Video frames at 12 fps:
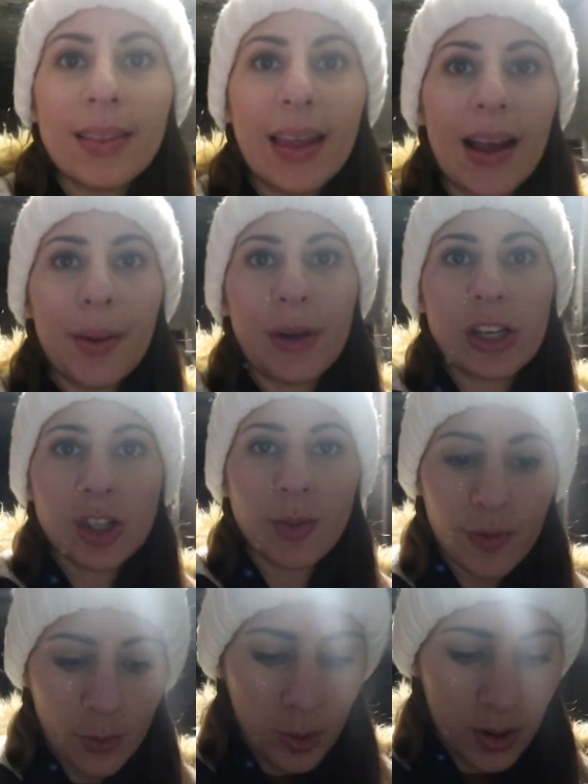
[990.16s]
like I
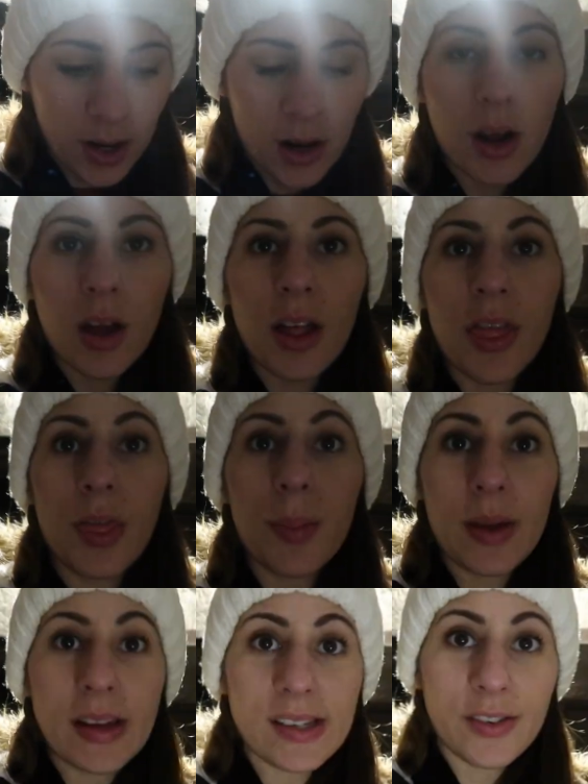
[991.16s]
mentioned before, the
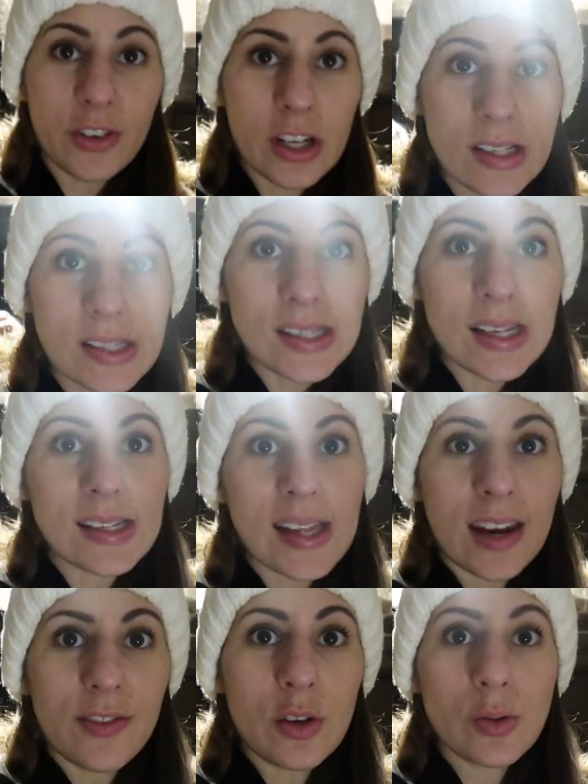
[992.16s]
big difference is
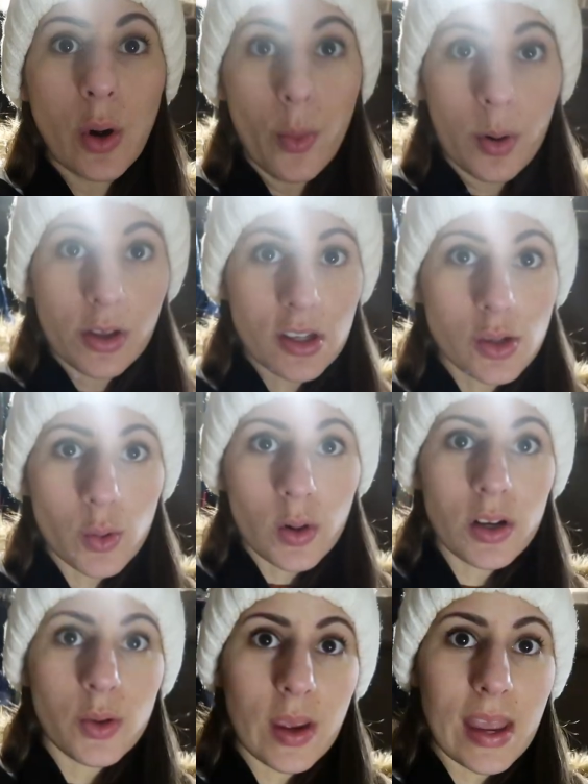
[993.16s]
that if you don't book this
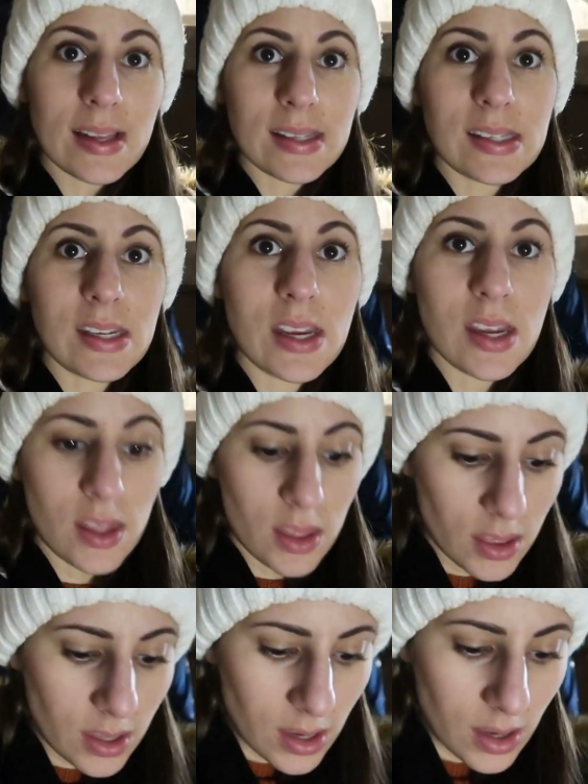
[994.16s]
tour, you can't see
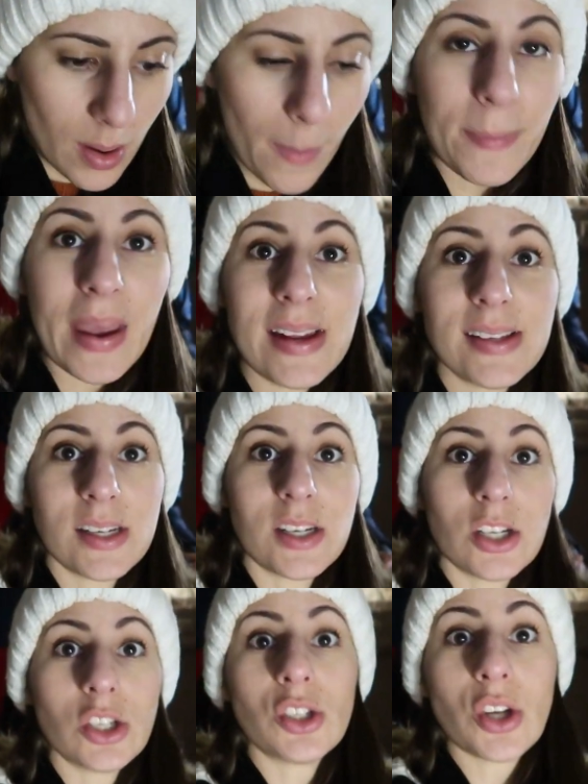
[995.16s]
the
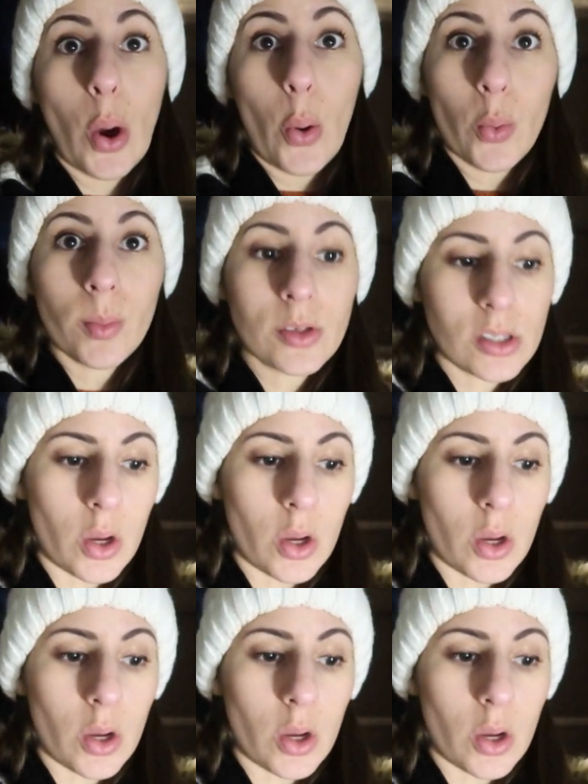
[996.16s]
painted dome.